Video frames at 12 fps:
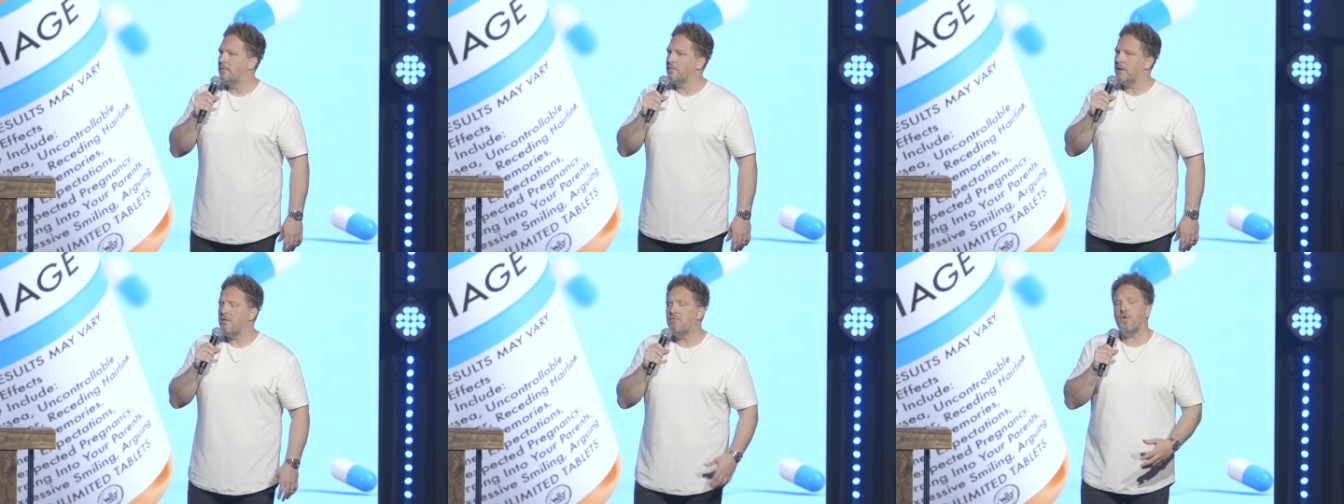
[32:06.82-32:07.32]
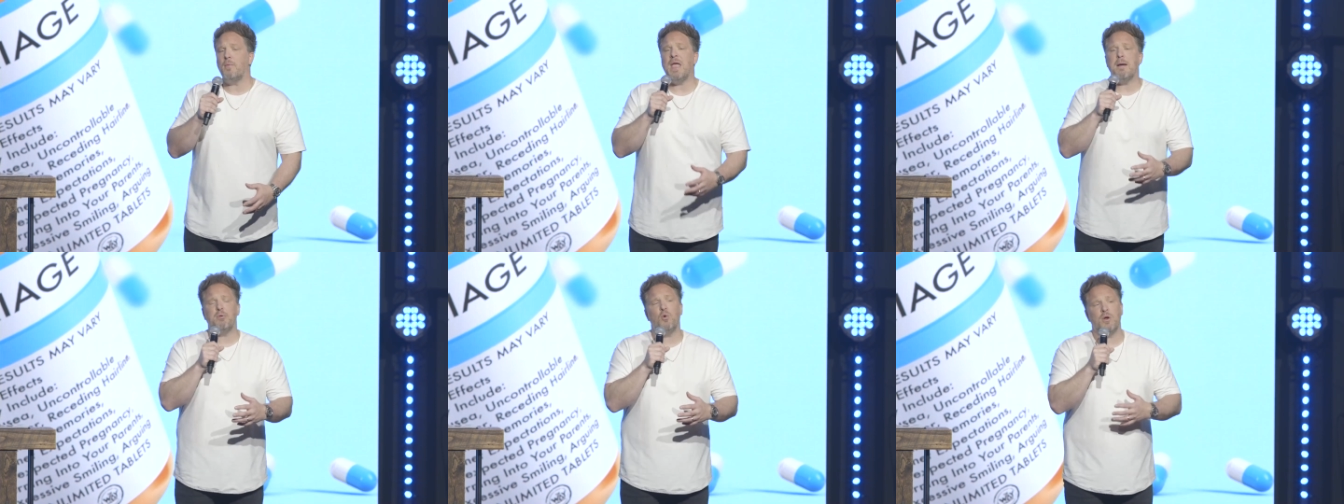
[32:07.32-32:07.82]
And from
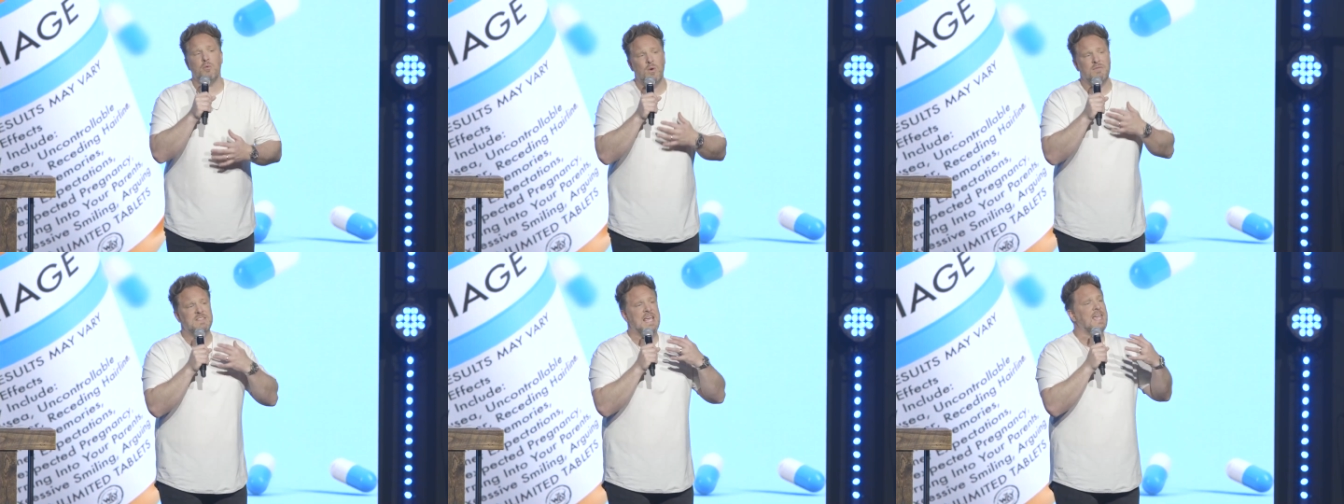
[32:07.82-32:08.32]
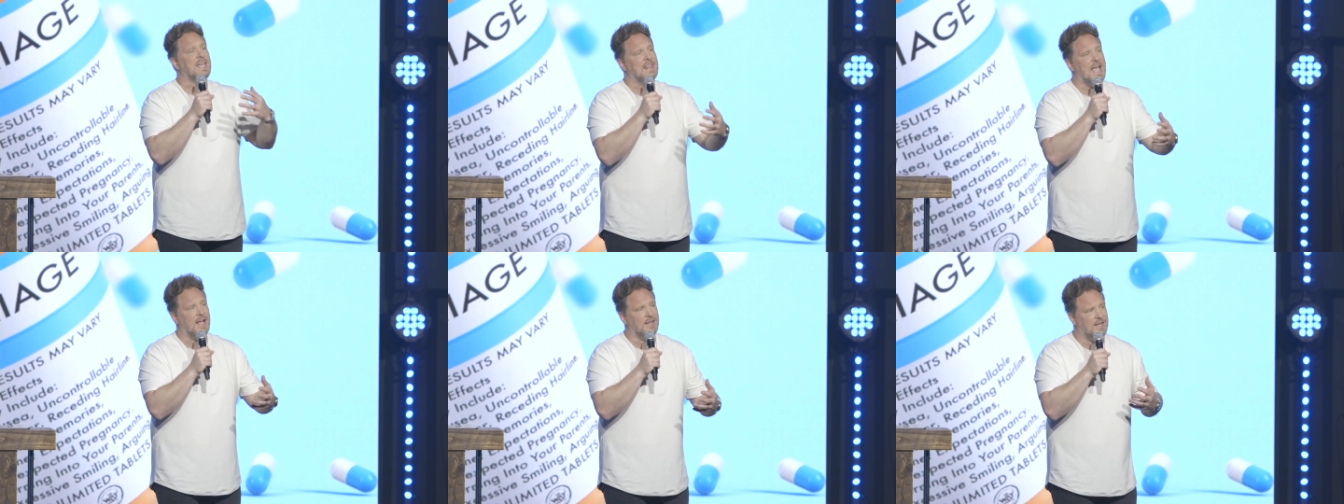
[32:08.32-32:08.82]
that point, we've taken
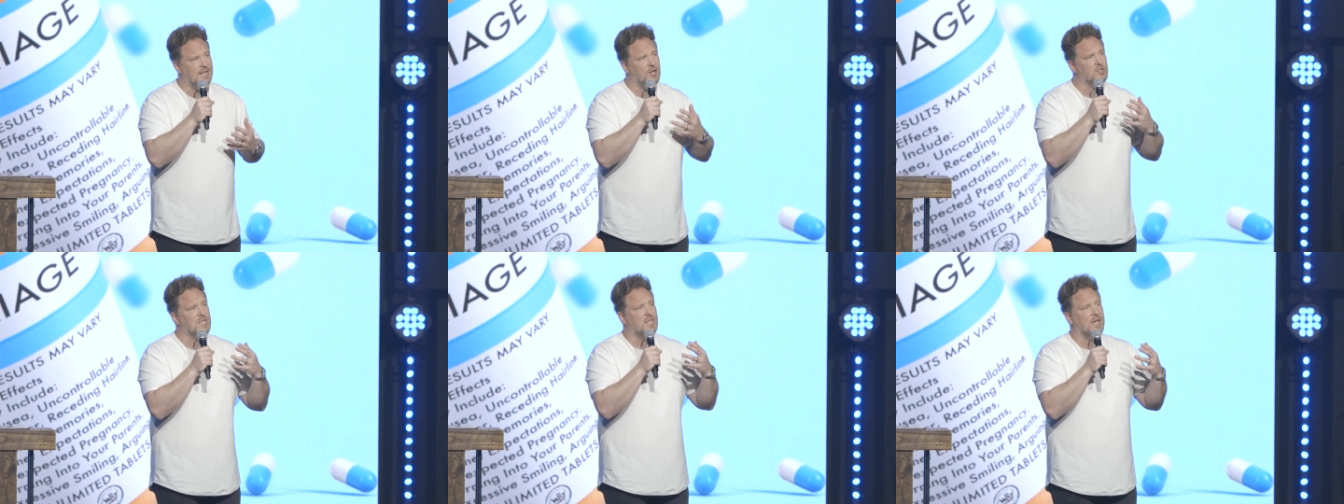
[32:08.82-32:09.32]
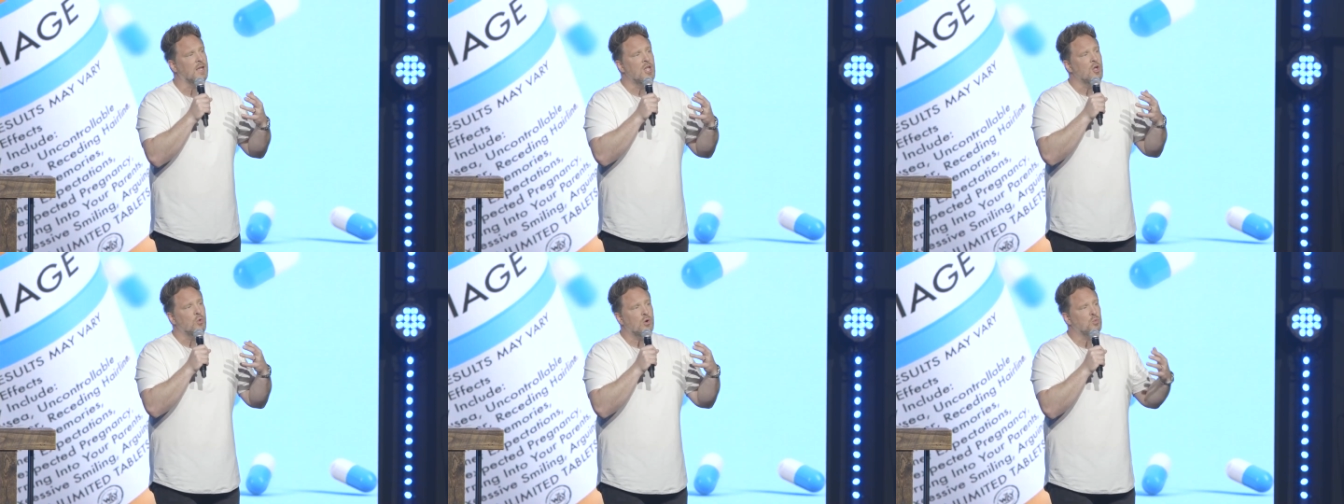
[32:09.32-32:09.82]
that. And here's the thing
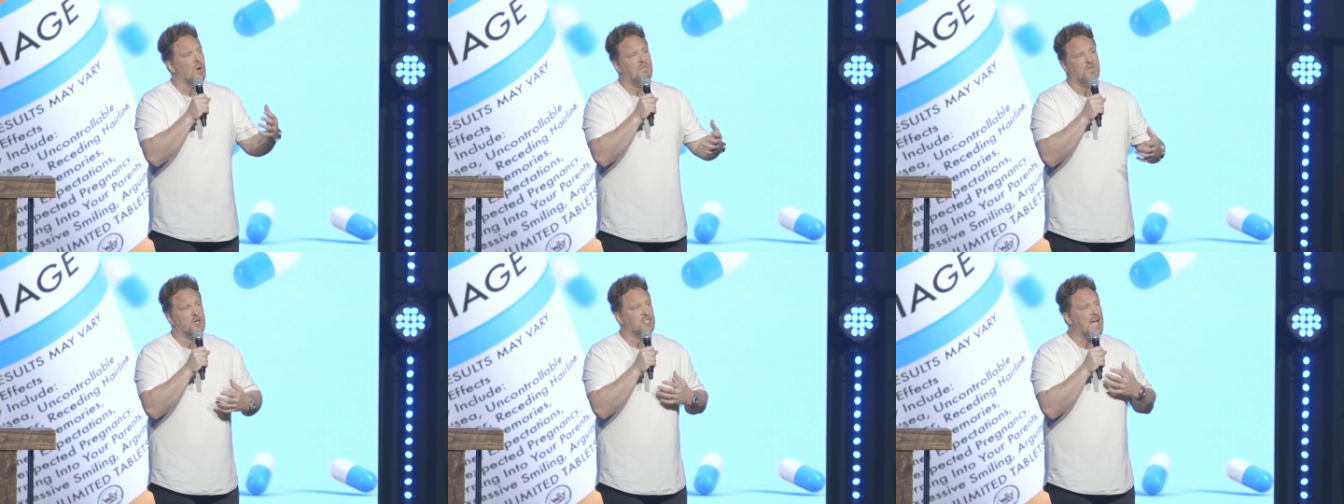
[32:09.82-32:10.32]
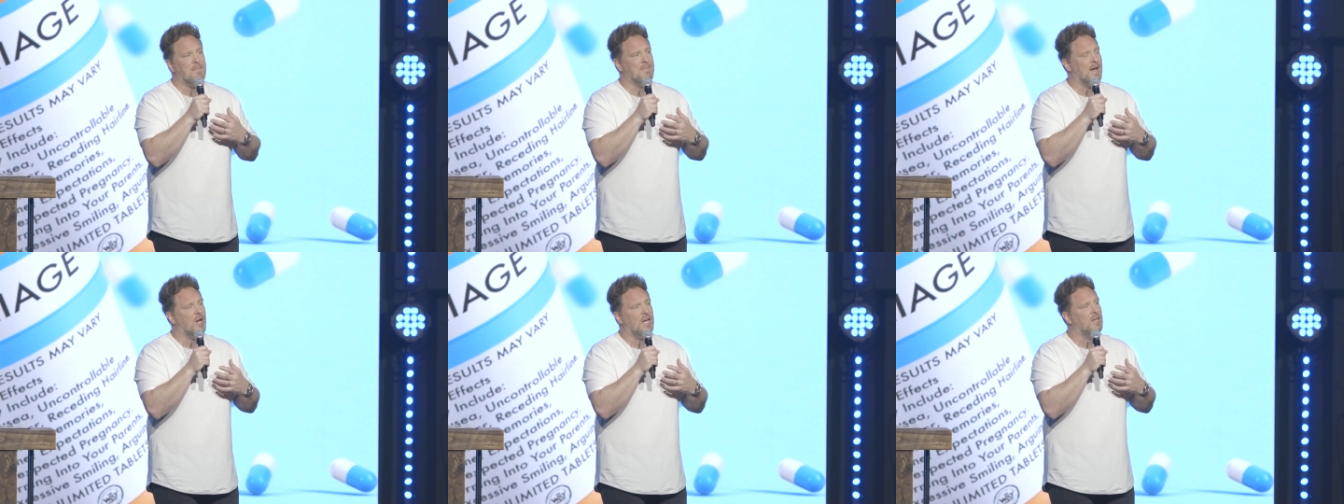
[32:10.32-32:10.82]
when we first got
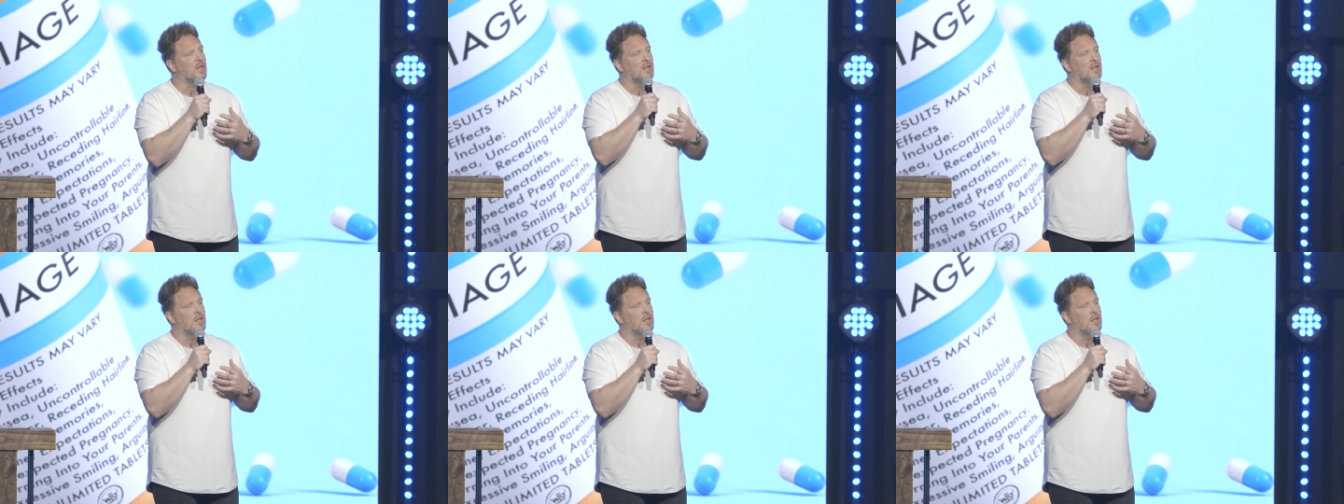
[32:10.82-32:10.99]
married,